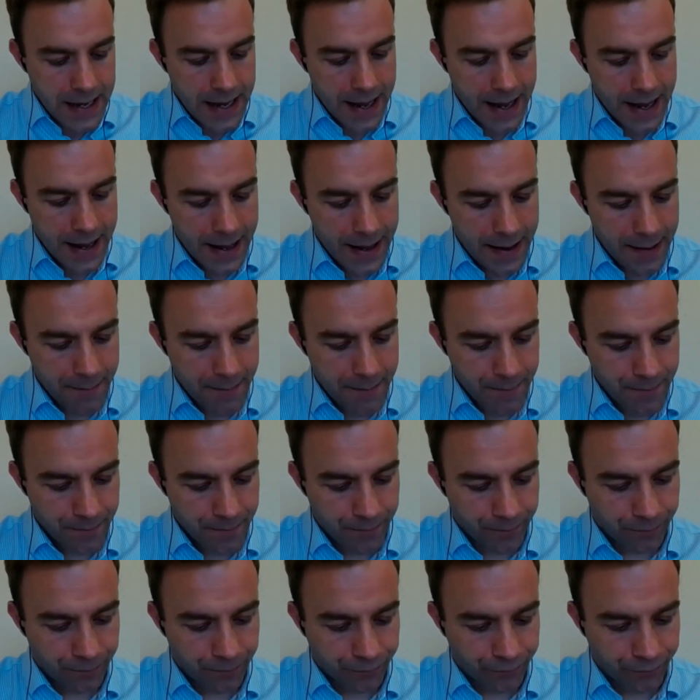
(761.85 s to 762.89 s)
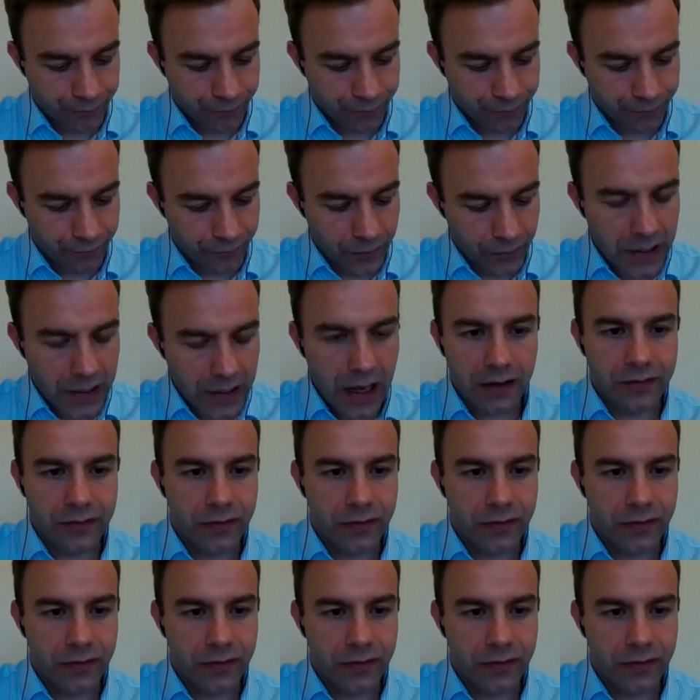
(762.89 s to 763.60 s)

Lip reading: Yeah,